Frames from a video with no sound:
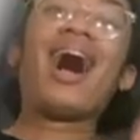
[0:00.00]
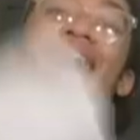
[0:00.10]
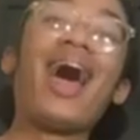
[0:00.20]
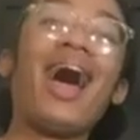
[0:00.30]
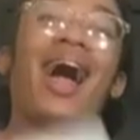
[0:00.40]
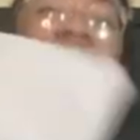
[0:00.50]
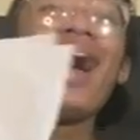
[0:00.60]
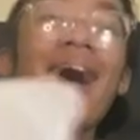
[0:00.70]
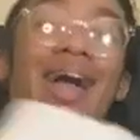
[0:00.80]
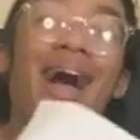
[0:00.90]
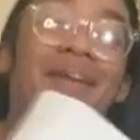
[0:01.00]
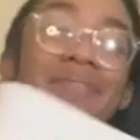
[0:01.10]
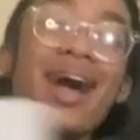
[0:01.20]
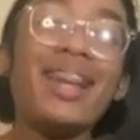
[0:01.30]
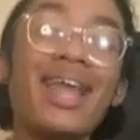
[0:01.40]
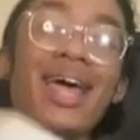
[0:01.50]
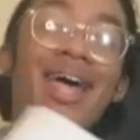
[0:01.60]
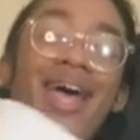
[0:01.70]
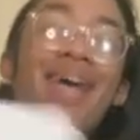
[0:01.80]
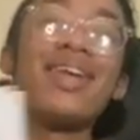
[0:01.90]
ah, I got
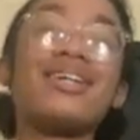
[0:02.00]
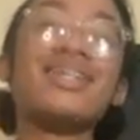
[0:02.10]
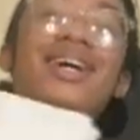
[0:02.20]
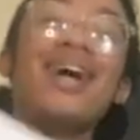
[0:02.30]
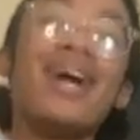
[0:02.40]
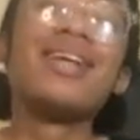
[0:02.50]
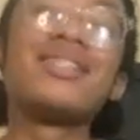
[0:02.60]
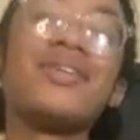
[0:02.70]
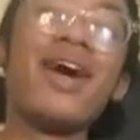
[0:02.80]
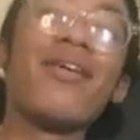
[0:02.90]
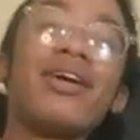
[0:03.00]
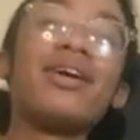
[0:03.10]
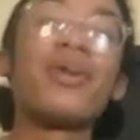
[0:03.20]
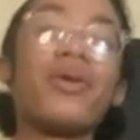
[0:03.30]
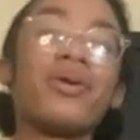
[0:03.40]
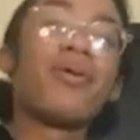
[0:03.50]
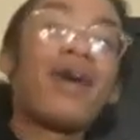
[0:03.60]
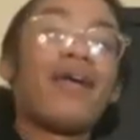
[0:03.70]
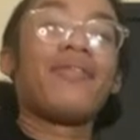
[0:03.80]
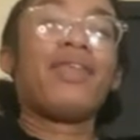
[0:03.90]
my letter. So now your girl don't
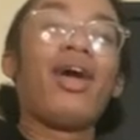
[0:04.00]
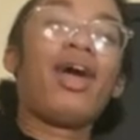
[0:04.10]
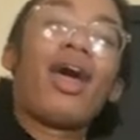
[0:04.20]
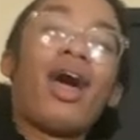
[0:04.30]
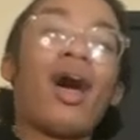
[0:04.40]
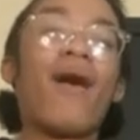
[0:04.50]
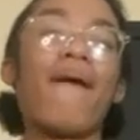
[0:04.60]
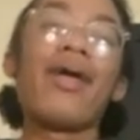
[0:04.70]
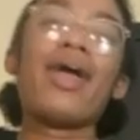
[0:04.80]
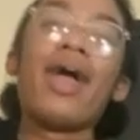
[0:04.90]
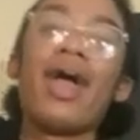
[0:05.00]
have to wait.